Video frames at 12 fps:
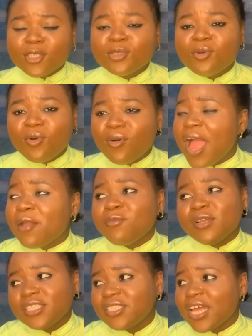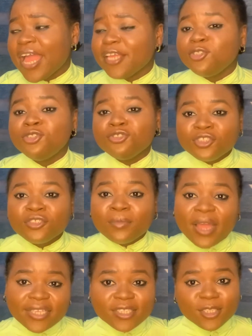So I wished I used
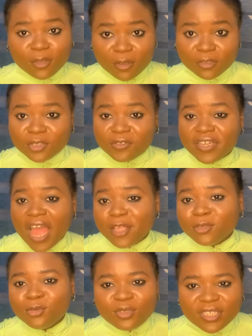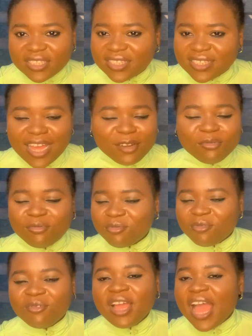my sunscreen. I took it, I don't
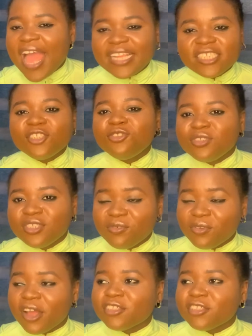know, I didn't use it well.